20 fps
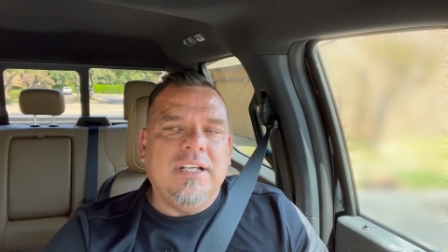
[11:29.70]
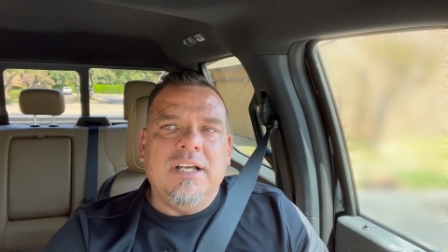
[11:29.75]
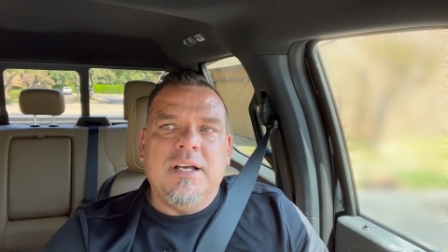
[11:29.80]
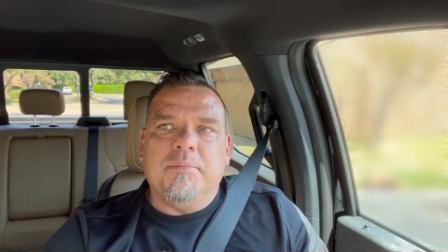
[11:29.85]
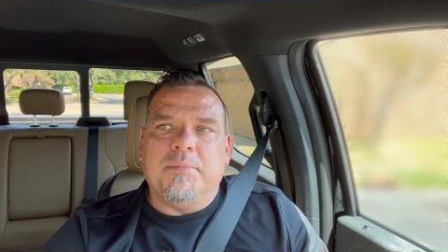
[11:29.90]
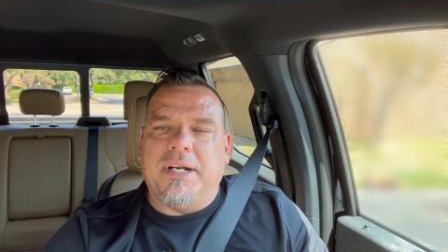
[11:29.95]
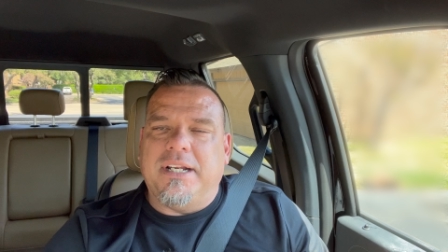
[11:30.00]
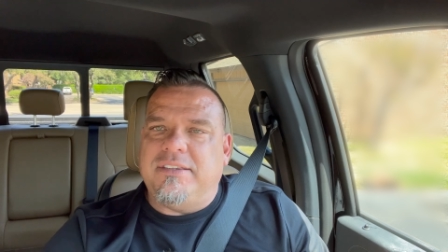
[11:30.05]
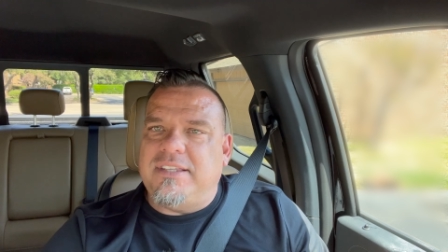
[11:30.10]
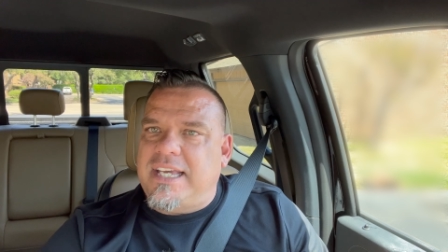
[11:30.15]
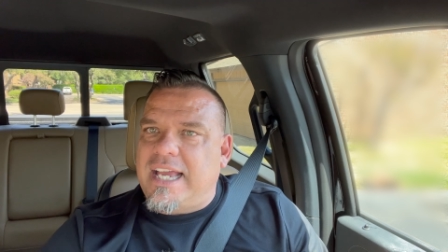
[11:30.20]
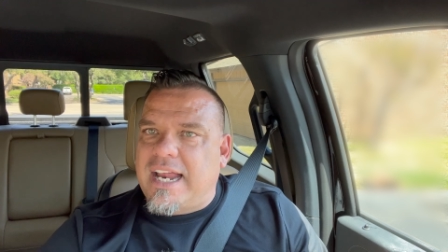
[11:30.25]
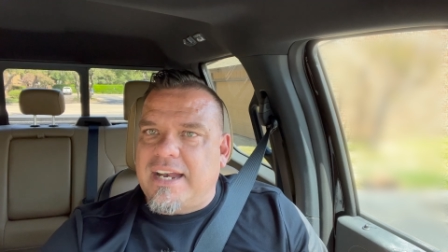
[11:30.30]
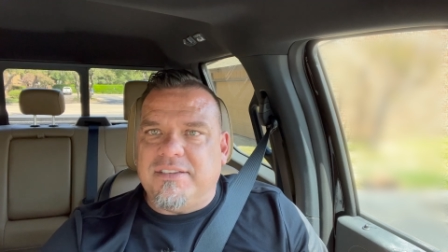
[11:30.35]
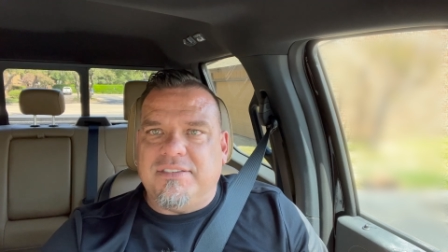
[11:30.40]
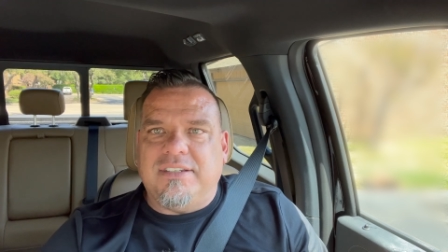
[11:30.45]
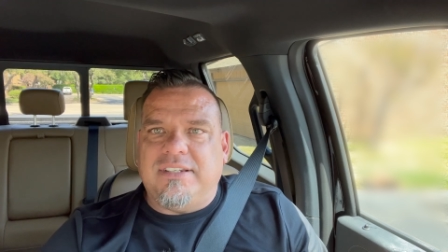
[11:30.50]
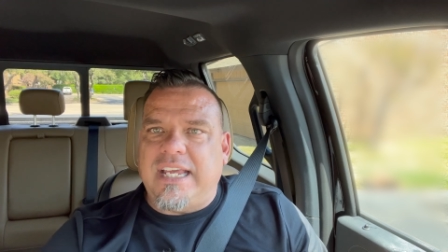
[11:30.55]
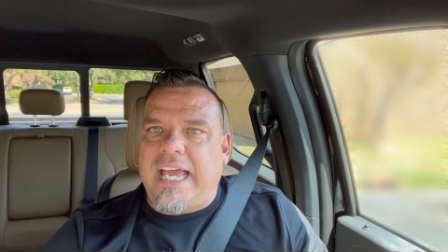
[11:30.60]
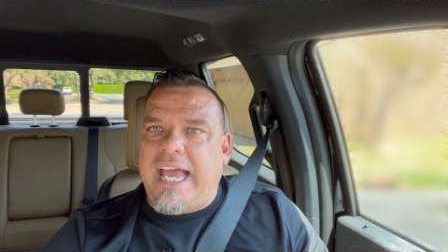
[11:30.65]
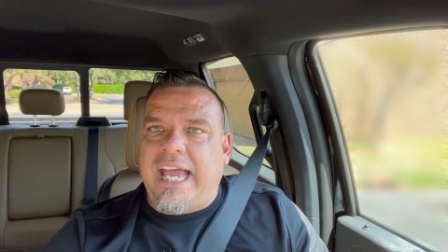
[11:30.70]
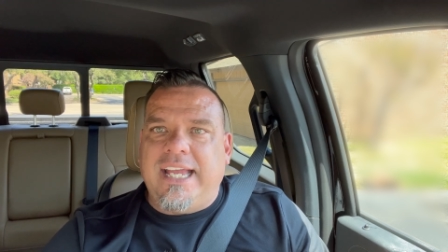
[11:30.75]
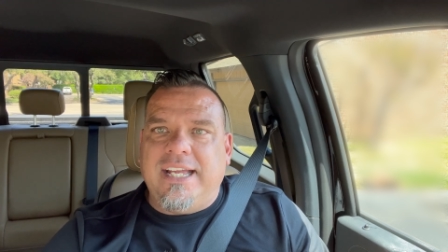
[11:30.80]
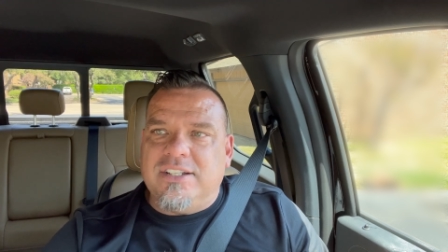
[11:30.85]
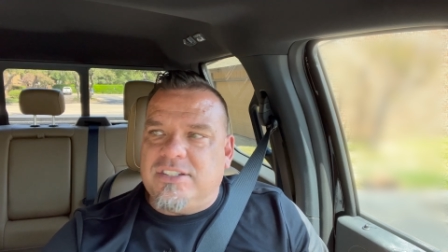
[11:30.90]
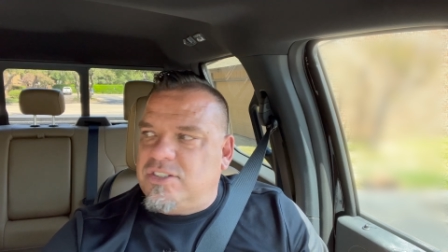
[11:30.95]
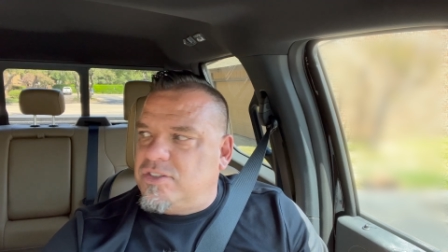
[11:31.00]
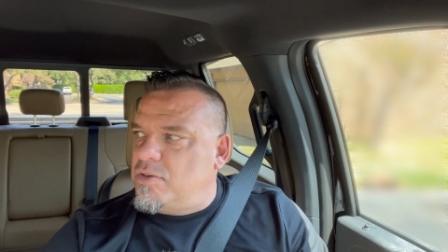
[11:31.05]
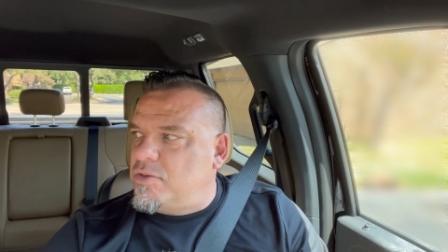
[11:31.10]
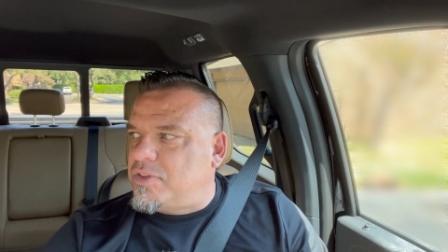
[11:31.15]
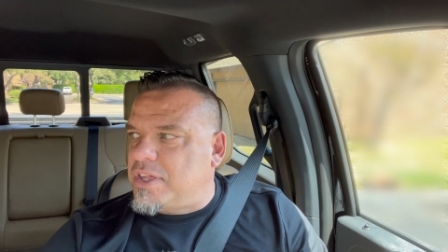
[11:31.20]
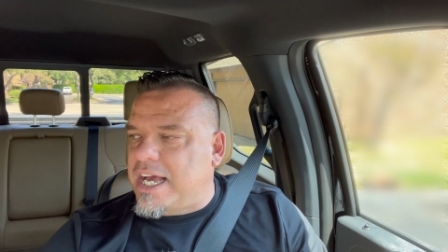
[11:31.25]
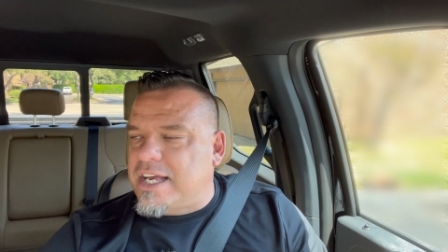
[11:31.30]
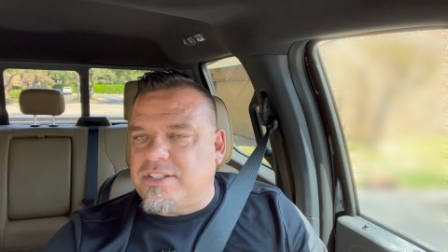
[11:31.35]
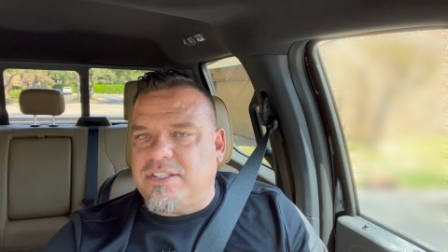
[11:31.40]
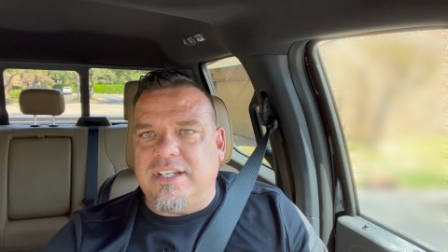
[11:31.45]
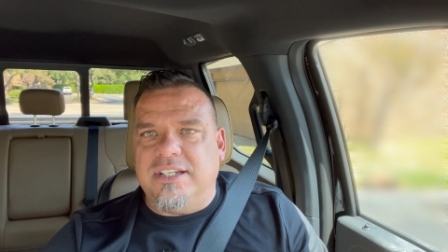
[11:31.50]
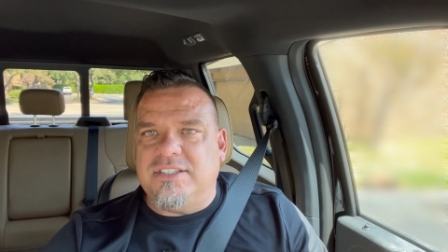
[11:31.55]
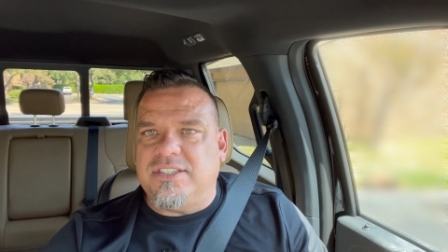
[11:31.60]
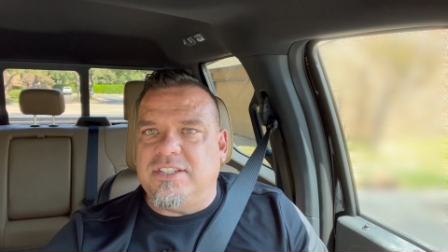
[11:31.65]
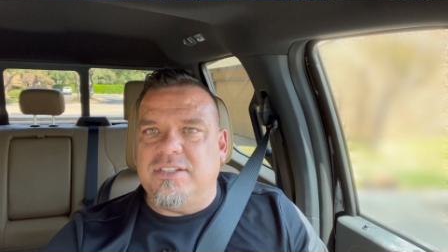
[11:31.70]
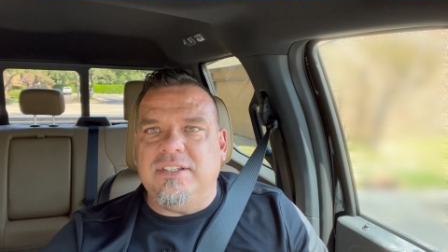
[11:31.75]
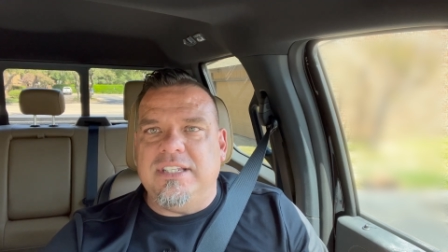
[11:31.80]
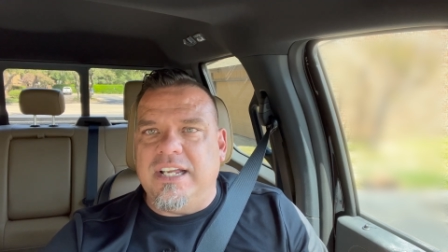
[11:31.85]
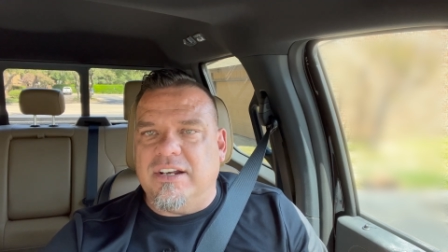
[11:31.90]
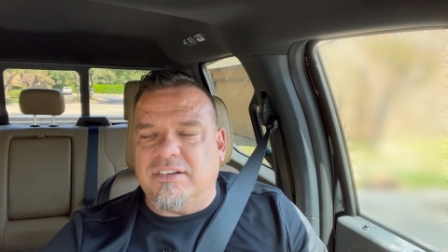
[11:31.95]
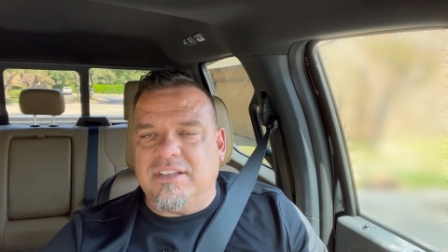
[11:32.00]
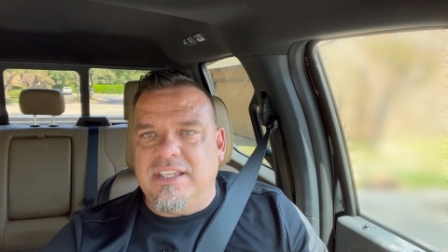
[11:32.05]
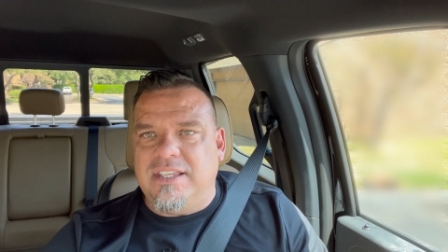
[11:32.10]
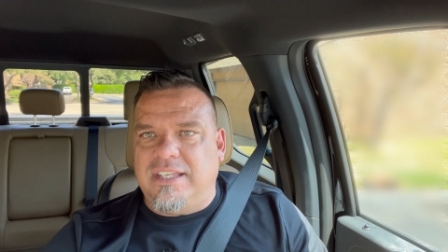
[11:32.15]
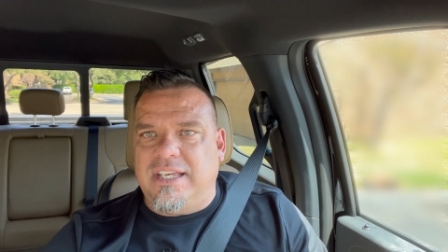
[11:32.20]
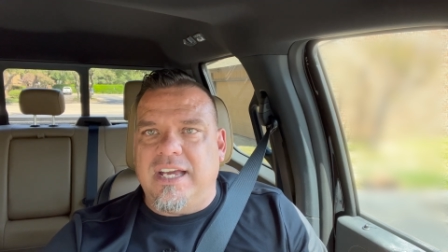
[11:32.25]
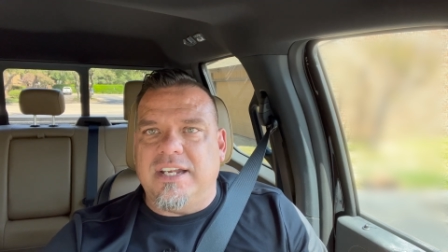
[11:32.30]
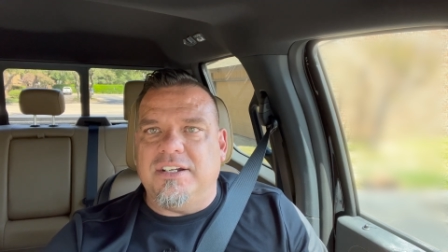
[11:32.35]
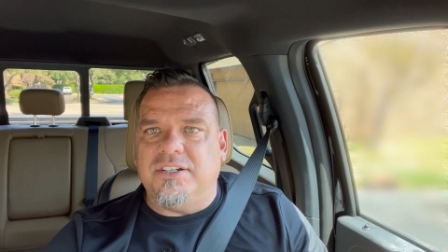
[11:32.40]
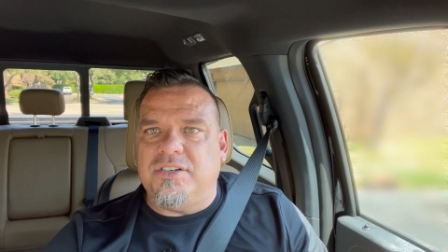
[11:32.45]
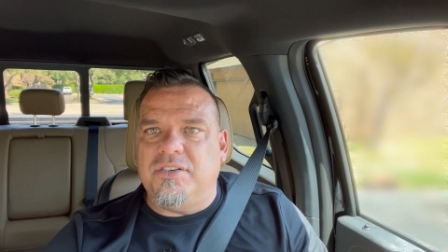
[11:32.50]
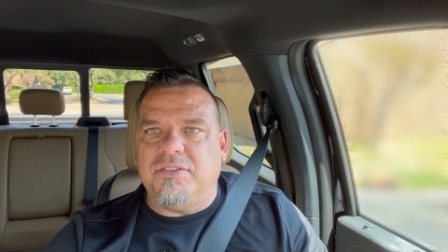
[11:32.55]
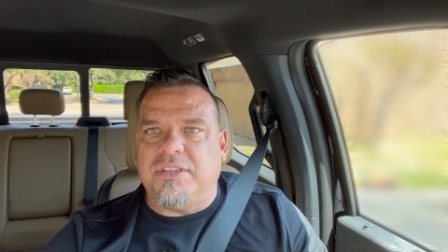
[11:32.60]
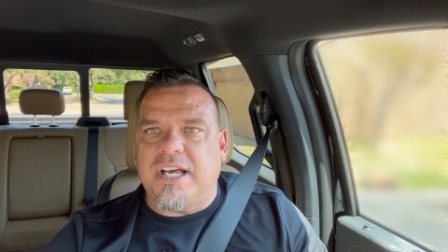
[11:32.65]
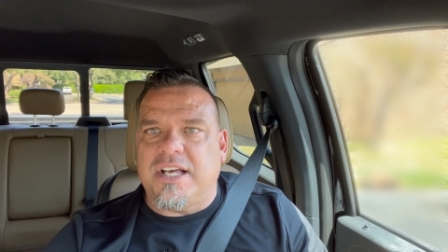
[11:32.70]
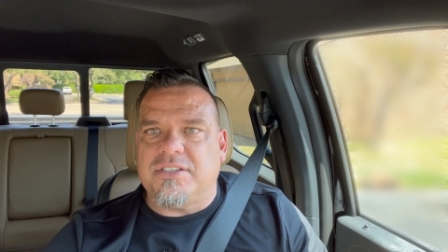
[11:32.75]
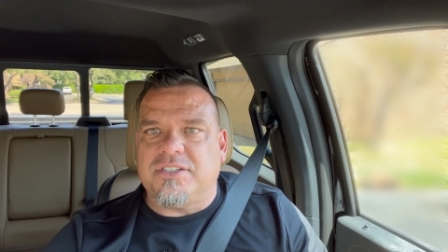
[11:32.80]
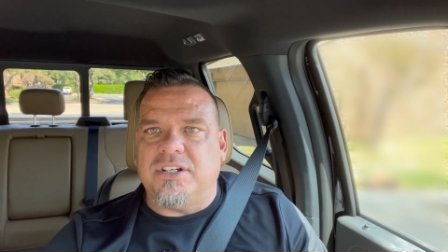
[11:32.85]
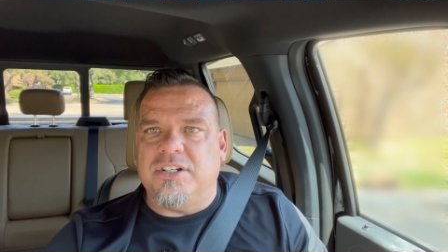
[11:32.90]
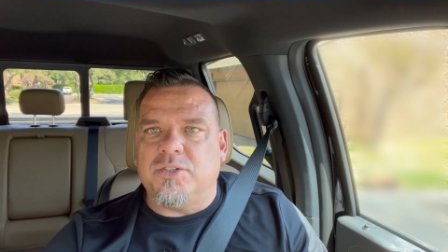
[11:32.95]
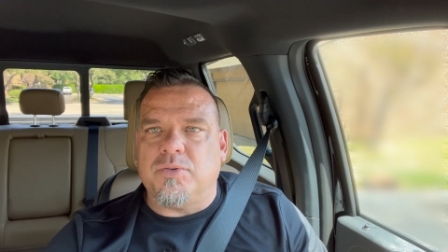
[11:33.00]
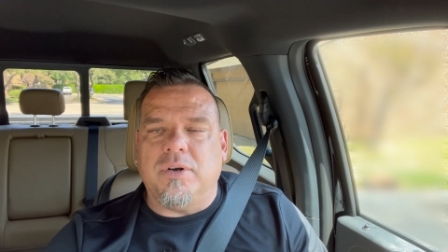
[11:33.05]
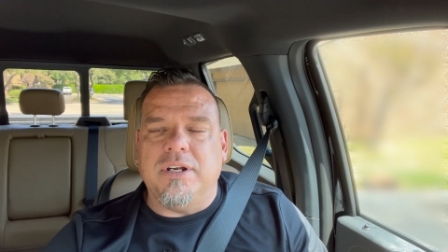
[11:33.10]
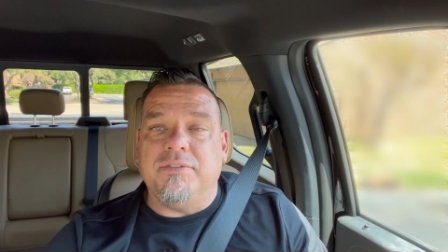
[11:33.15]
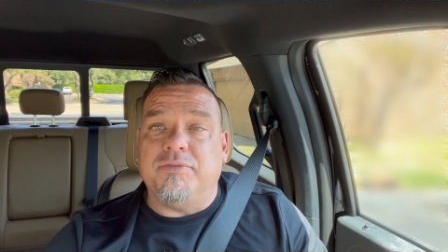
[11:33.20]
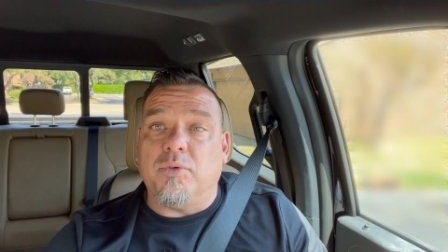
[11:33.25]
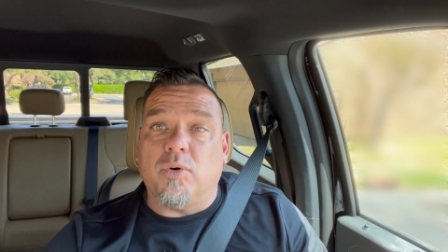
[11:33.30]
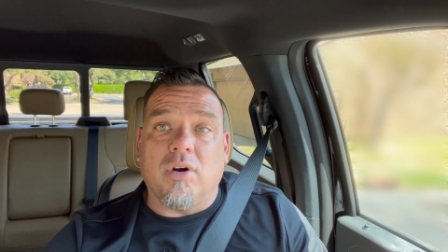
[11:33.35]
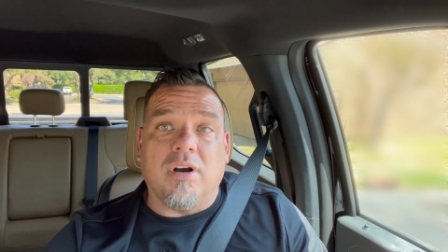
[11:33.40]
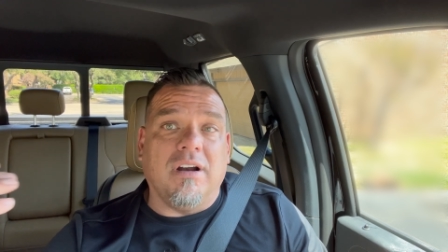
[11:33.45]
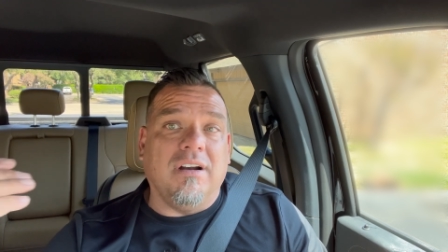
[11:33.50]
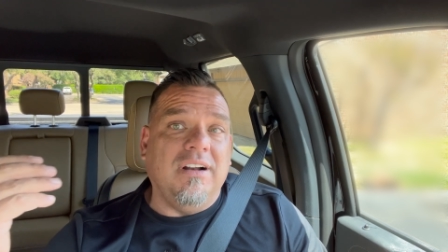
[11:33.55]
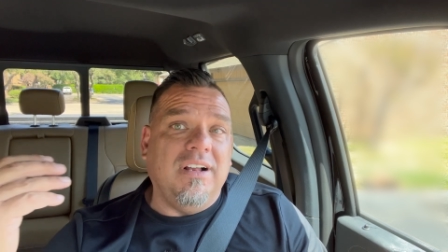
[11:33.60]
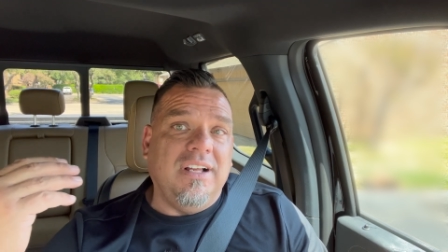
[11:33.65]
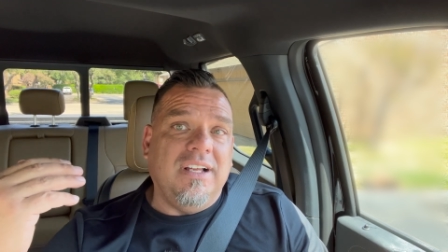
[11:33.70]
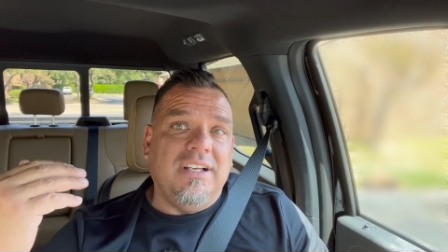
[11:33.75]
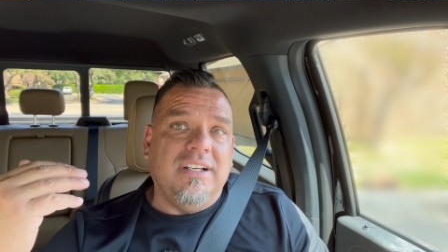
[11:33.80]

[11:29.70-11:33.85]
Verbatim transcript: But at the end of the day, it's 2000, it's nearly the end of 2024.